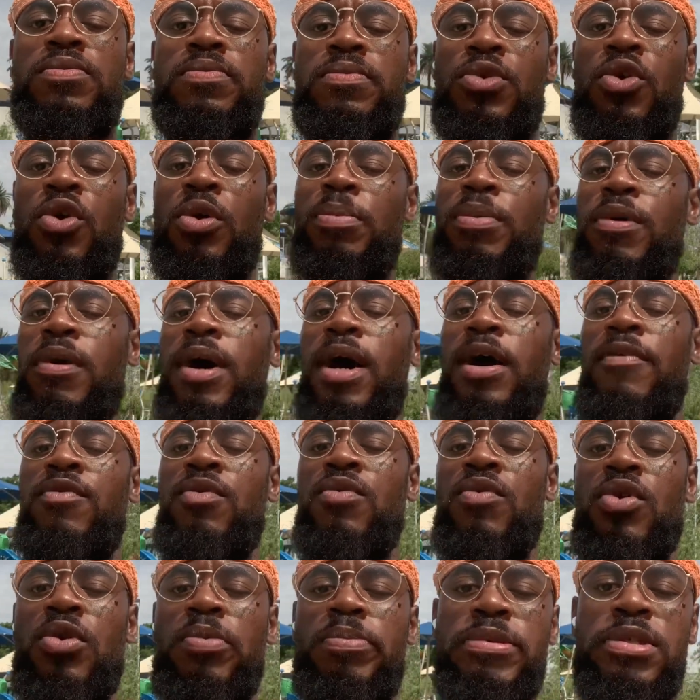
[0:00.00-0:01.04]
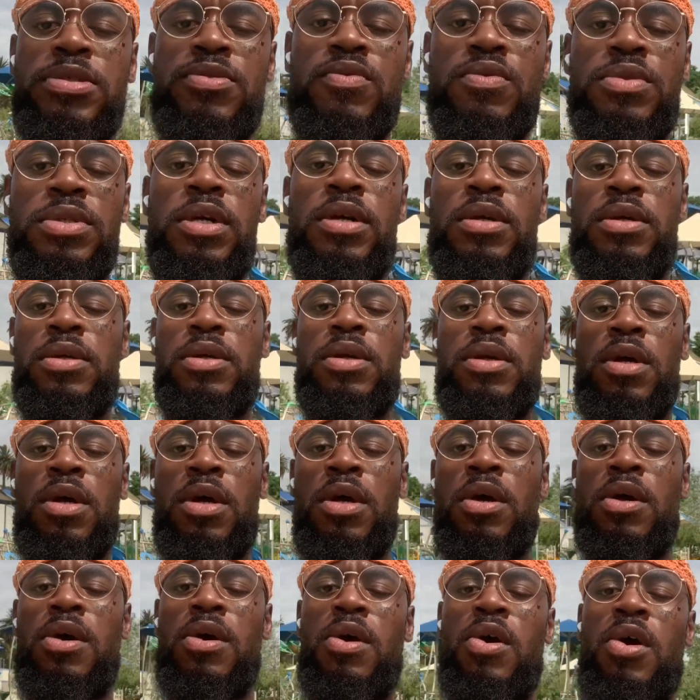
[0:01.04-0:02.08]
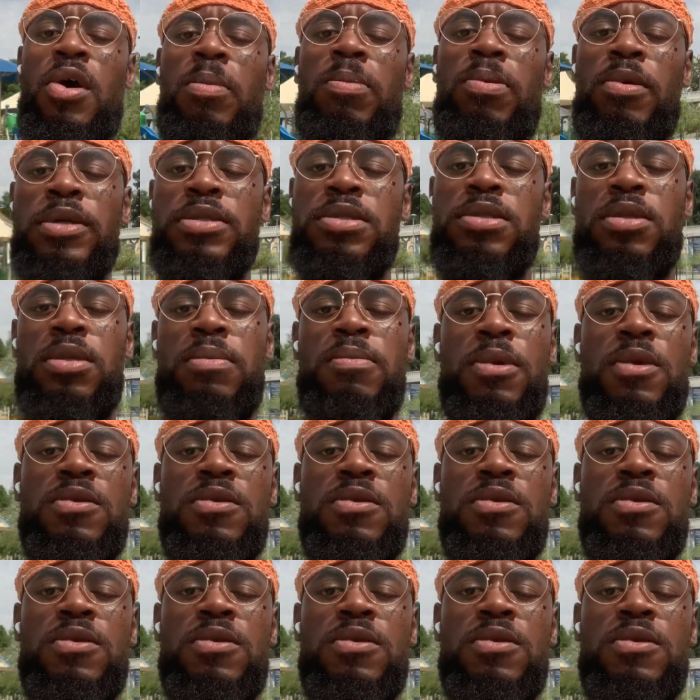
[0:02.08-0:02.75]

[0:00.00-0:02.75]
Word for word: Hope you all have a real peaceful day. All praise to the